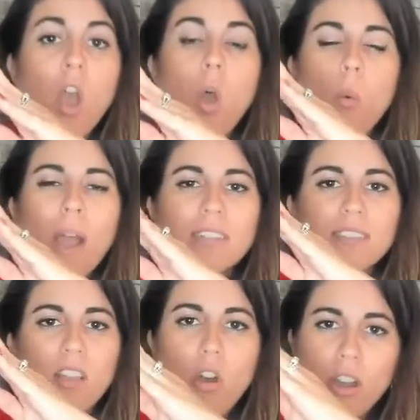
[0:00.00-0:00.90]
Why does
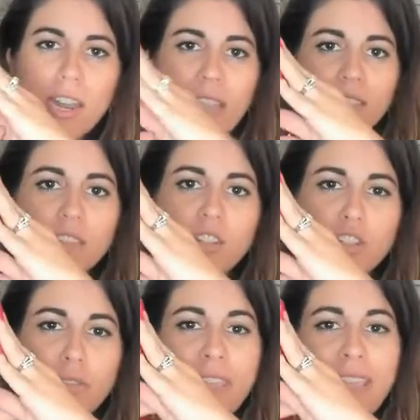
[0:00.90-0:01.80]
the audience,
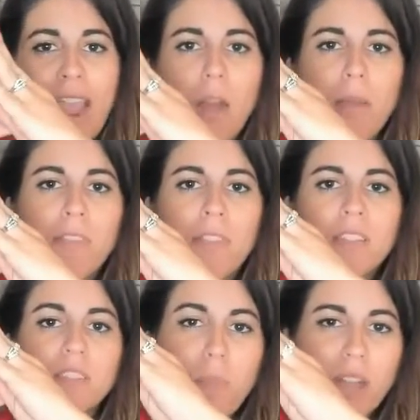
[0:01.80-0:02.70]
do they care about the
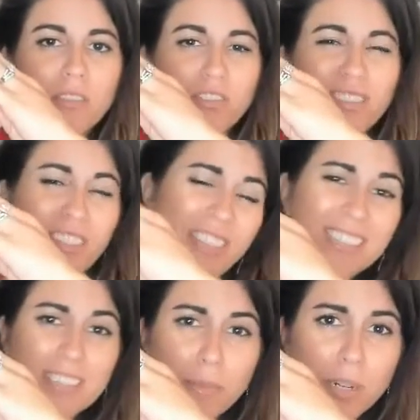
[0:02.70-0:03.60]
sponsors and the
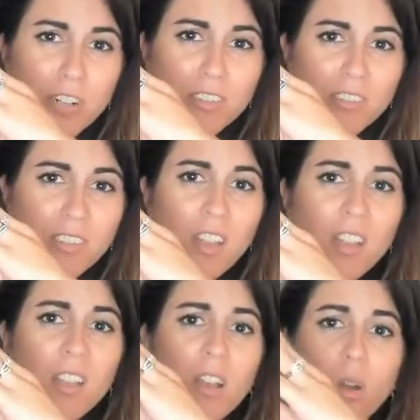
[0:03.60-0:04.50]
exhibitors?
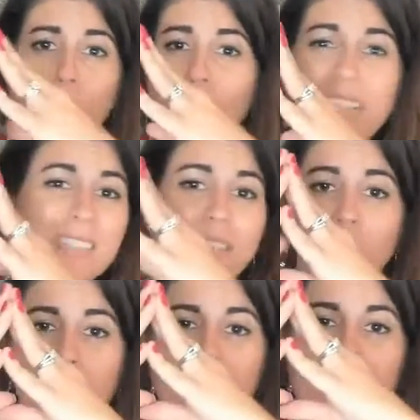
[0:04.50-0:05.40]
Or is there
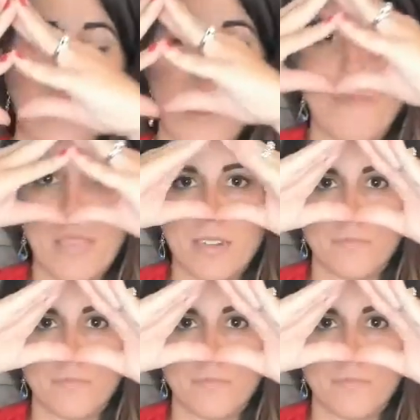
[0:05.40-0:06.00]
misalignment?